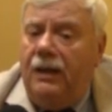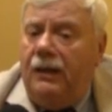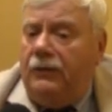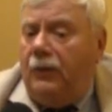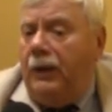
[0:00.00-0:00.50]

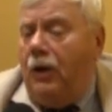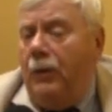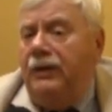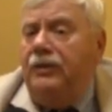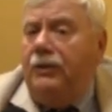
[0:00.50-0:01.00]
So I go
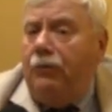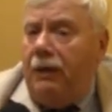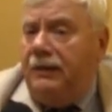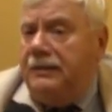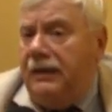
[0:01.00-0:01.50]
into
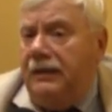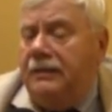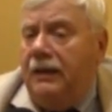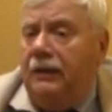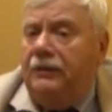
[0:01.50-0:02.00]
great
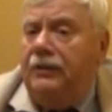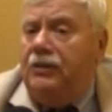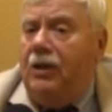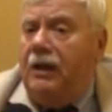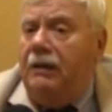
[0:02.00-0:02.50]
detail to talk